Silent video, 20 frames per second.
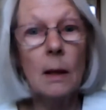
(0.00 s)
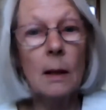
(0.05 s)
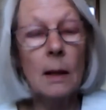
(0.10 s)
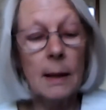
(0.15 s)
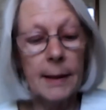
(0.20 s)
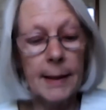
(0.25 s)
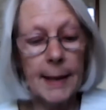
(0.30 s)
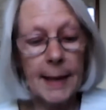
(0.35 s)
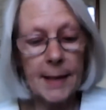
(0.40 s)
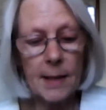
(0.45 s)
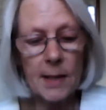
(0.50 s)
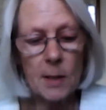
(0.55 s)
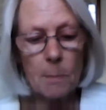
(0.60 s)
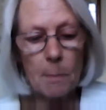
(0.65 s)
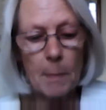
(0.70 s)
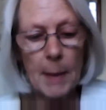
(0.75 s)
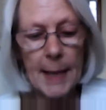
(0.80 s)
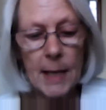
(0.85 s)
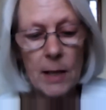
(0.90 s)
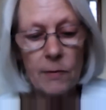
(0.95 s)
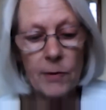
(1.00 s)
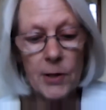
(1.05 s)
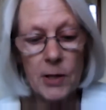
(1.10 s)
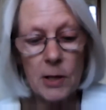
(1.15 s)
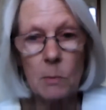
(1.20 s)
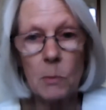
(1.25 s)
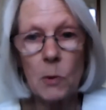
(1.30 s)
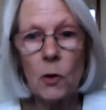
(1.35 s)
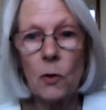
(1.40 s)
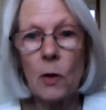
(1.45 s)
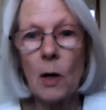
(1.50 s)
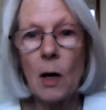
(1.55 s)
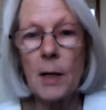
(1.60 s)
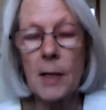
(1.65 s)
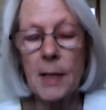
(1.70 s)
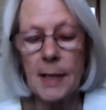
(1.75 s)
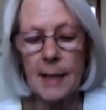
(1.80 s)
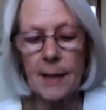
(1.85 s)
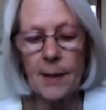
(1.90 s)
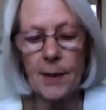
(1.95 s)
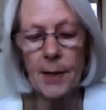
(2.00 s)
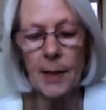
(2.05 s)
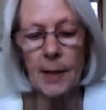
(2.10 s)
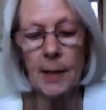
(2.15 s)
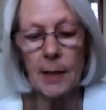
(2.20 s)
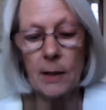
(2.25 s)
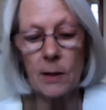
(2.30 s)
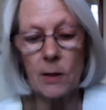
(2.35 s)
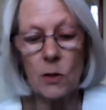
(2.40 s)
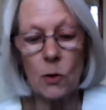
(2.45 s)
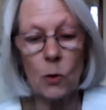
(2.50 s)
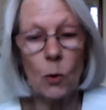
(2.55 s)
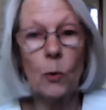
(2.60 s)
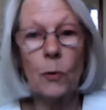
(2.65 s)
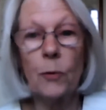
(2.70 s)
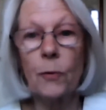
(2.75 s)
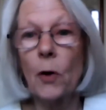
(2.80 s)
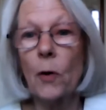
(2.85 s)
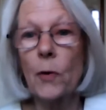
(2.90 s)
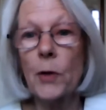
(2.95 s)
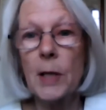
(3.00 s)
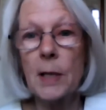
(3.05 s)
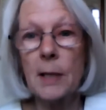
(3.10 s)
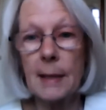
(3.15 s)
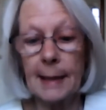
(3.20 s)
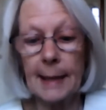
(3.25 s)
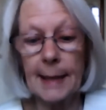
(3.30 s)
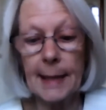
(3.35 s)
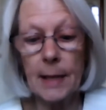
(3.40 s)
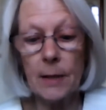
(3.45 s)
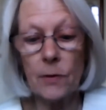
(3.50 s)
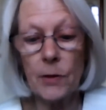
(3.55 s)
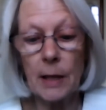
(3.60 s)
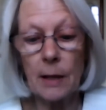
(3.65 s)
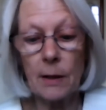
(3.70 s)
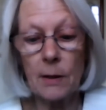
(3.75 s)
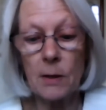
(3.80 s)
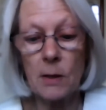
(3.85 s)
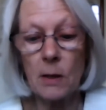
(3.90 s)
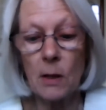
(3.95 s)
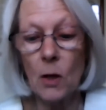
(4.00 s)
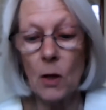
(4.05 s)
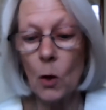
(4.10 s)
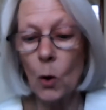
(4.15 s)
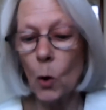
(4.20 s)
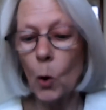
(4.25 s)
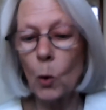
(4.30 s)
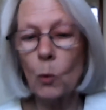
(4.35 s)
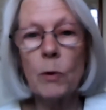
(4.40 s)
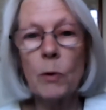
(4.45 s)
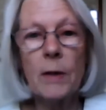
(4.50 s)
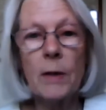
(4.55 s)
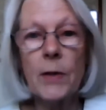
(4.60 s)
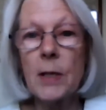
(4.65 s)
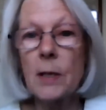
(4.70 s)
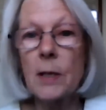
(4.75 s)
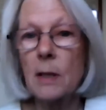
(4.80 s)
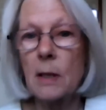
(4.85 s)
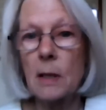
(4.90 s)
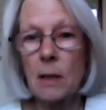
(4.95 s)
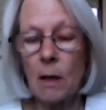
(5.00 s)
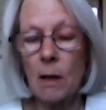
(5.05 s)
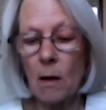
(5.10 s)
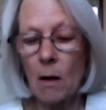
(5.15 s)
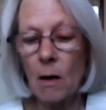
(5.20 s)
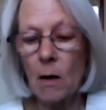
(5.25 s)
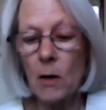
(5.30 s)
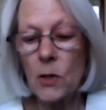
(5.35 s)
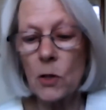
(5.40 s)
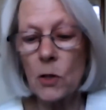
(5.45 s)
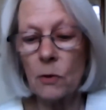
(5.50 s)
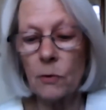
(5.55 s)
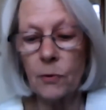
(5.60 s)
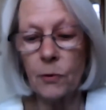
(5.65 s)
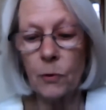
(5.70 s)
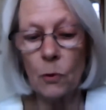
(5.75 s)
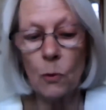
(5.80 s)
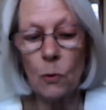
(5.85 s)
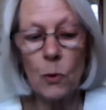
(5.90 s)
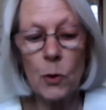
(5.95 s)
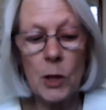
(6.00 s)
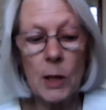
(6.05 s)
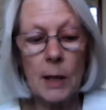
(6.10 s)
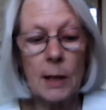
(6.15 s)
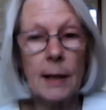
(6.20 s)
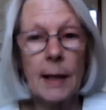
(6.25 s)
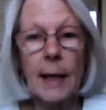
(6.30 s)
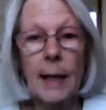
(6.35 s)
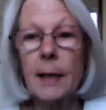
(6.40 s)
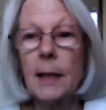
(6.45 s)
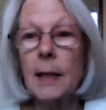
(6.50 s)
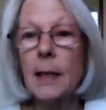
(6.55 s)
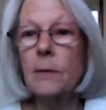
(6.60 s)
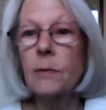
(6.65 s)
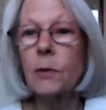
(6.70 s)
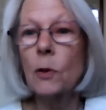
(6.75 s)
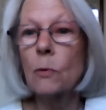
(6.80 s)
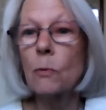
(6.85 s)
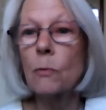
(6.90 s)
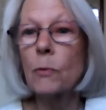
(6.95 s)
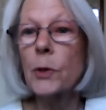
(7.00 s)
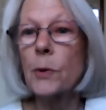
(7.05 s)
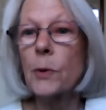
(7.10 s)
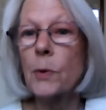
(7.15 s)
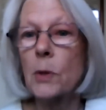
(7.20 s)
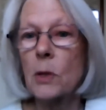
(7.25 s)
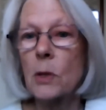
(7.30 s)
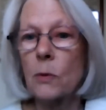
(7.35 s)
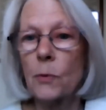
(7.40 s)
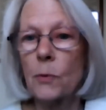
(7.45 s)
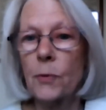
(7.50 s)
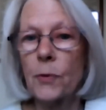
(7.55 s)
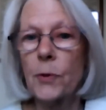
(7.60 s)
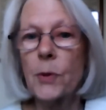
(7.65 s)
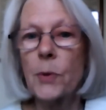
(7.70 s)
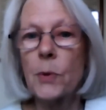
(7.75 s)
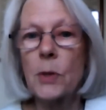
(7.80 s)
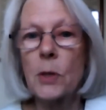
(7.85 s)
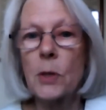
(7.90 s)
Let us make for some grassy thickets or forest clearings or rivers that are hard to ford and live on roots and fruits